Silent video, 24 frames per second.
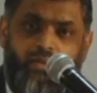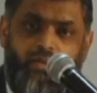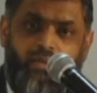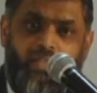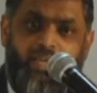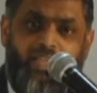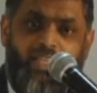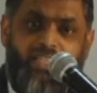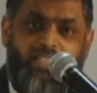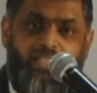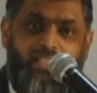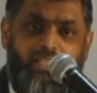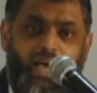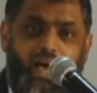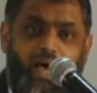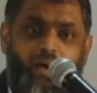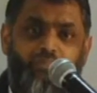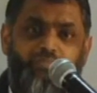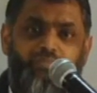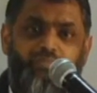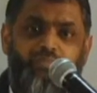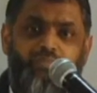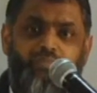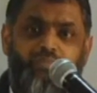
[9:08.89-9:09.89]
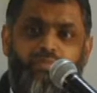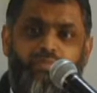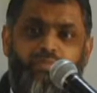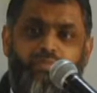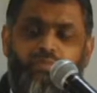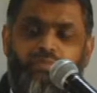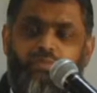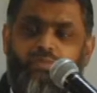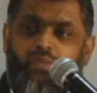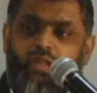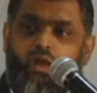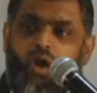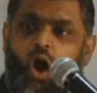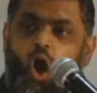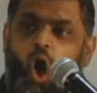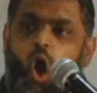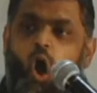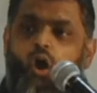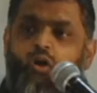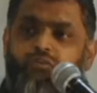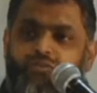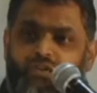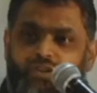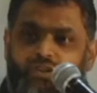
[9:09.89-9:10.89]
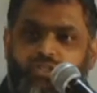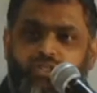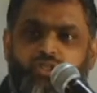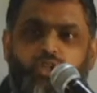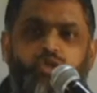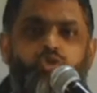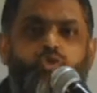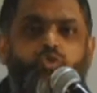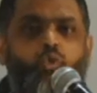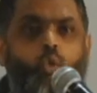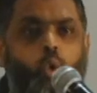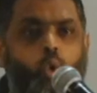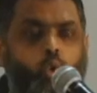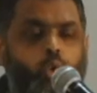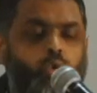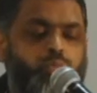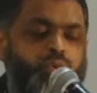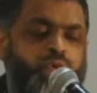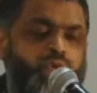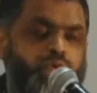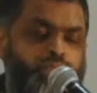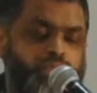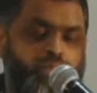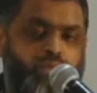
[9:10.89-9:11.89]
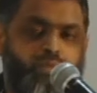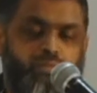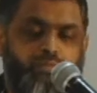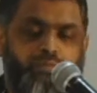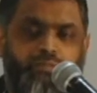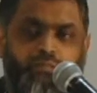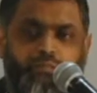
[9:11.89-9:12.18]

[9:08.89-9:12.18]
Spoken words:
that Islam offers to all people.